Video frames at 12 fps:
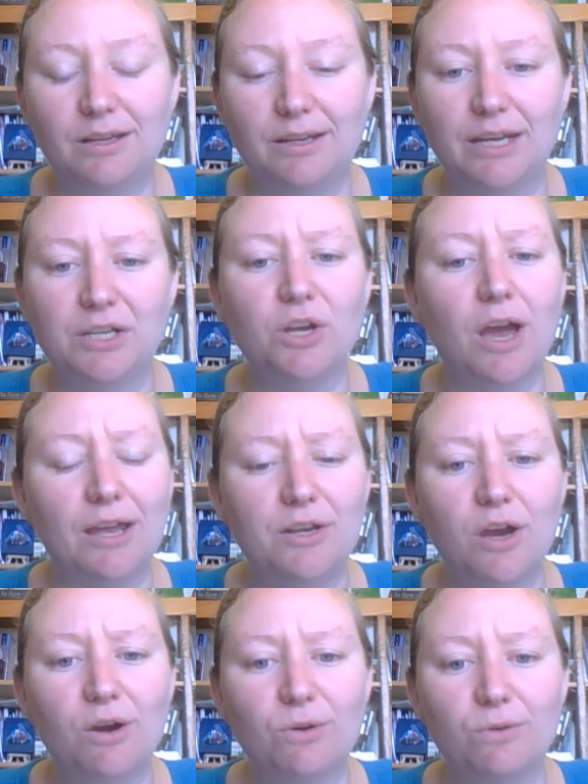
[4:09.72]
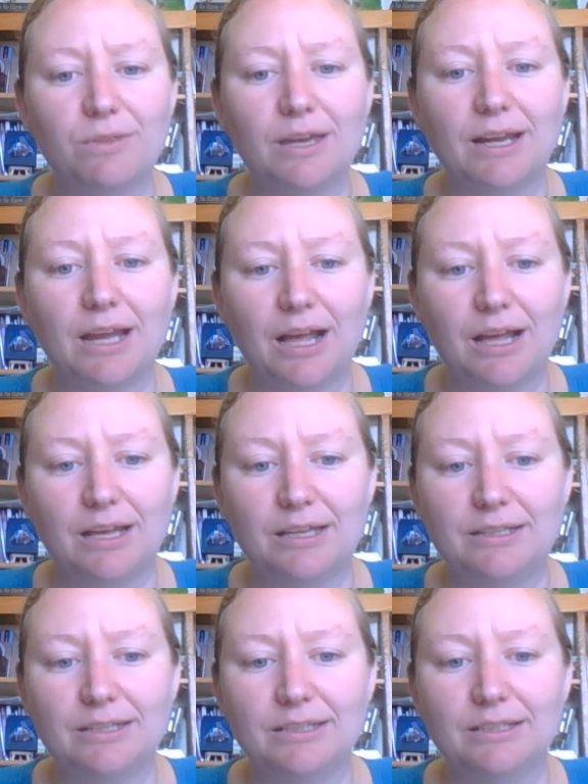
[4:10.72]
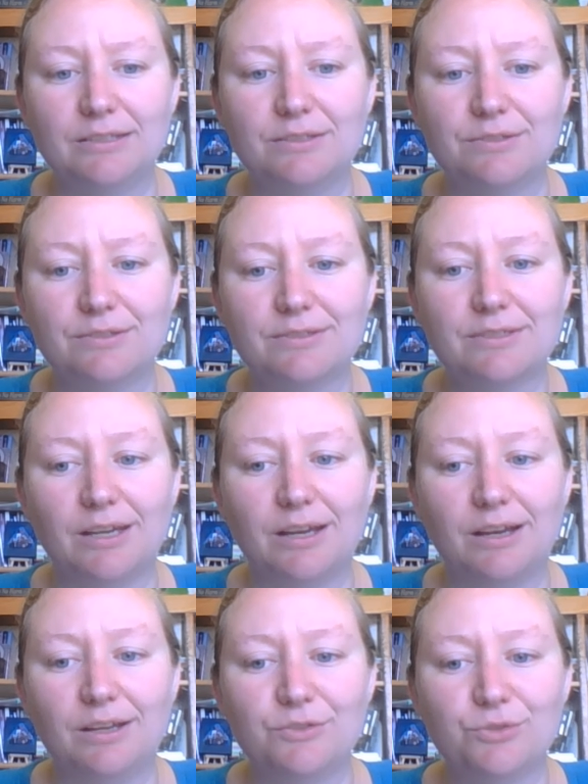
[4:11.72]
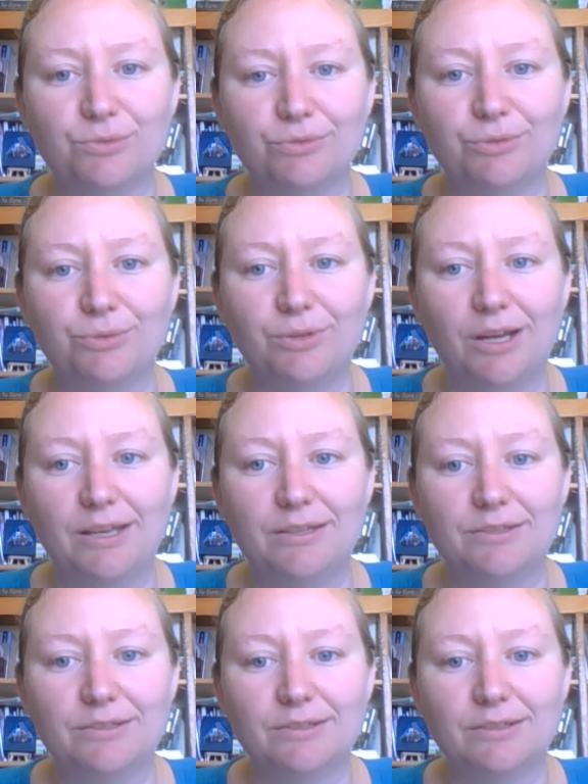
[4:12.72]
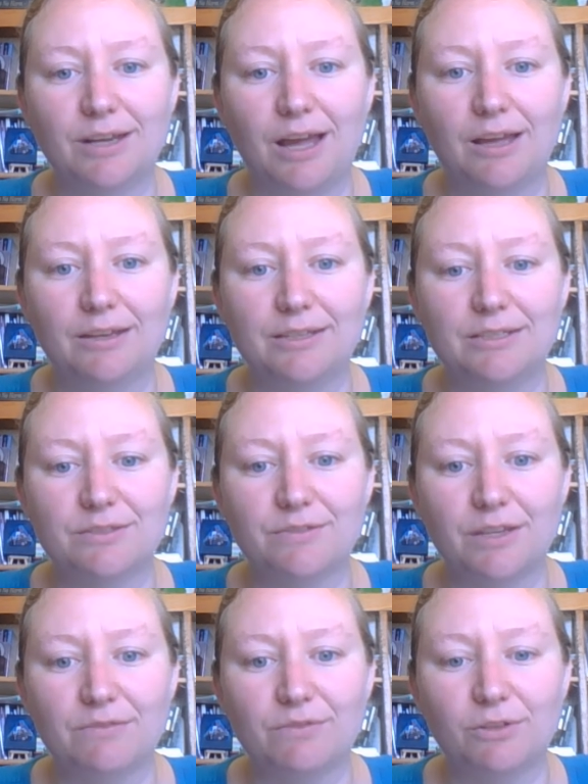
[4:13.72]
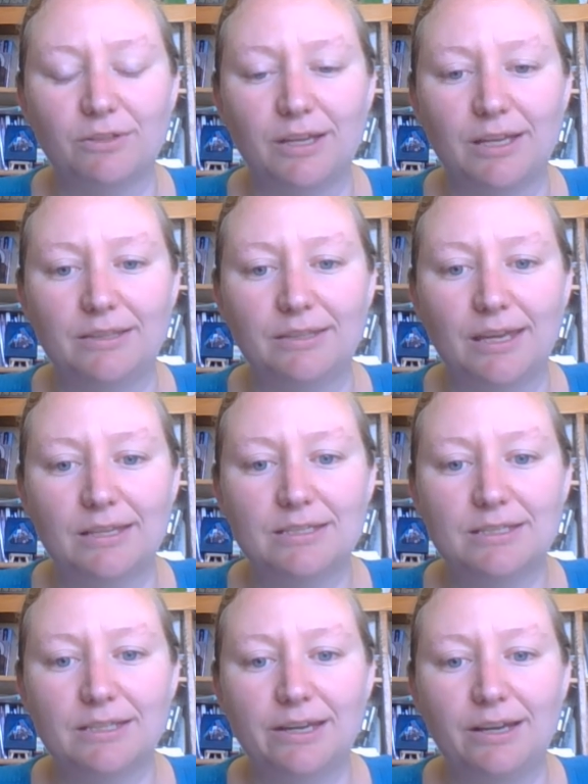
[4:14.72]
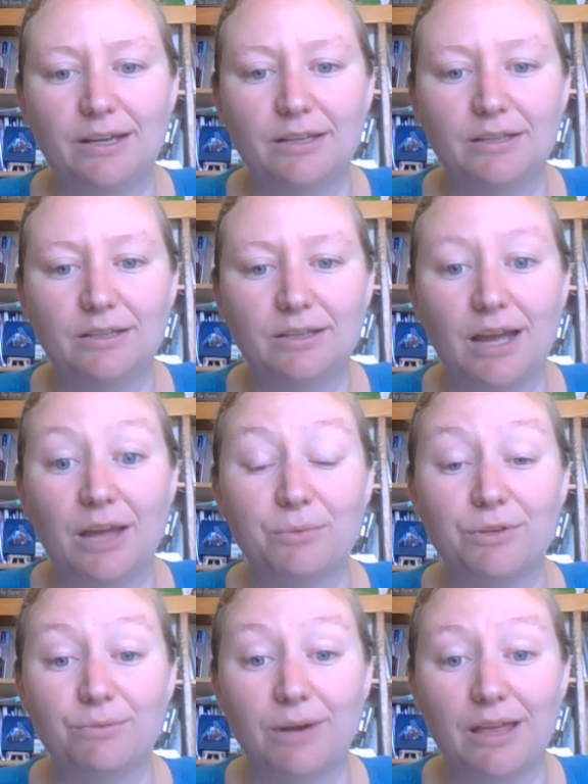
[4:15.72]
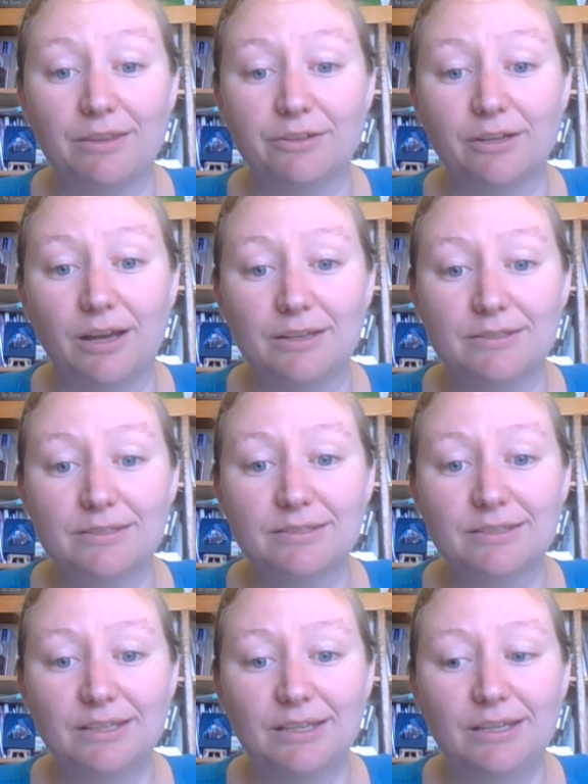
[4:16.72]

and I know that God is true and God is faithful, and that God would rather us